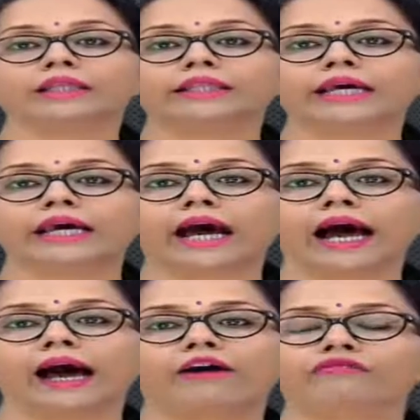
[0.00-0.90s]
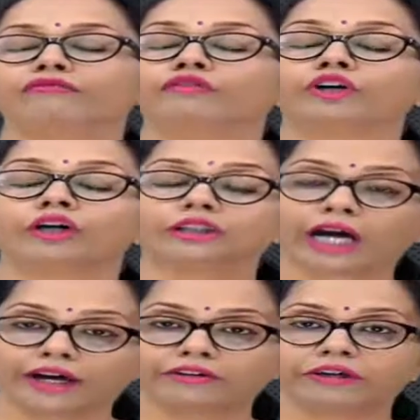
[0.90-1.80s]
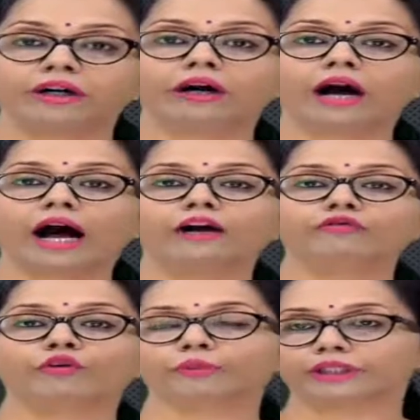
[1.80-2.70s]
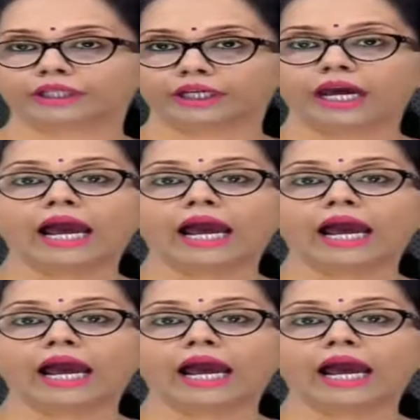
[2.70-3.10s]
they have diarrhea and vomiting,